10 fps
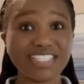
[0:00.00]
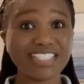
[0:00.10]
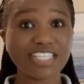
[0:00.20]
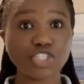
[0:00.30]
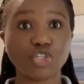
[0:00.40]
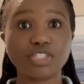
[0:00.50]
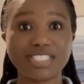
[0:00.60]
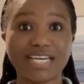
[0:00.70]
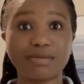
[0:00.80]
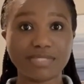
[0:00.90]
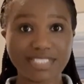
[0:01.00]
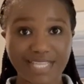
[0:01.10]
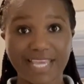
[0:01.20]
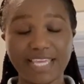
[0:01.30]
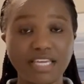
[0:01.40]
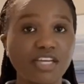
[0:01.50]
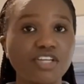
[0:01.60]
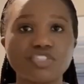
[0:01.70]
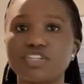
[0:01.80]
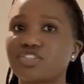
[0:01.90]
is a short-term stay,
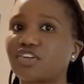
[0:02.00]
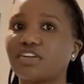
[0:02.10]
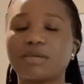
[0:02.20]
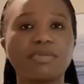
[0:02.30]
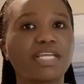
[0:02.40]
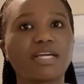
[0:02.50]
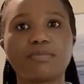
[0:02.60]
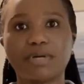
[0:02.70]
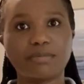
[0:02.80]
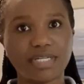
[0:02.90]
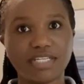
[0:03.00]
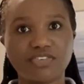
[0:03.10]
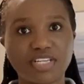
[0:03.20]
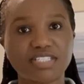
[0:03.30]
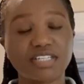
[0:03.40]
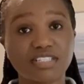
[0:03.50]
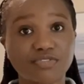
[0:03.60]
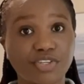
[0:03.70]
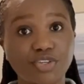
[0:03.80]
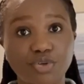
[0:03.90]
so it's not going to be like a permanent residence
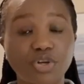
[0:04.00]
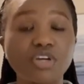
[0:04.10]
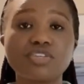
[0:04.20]
for you.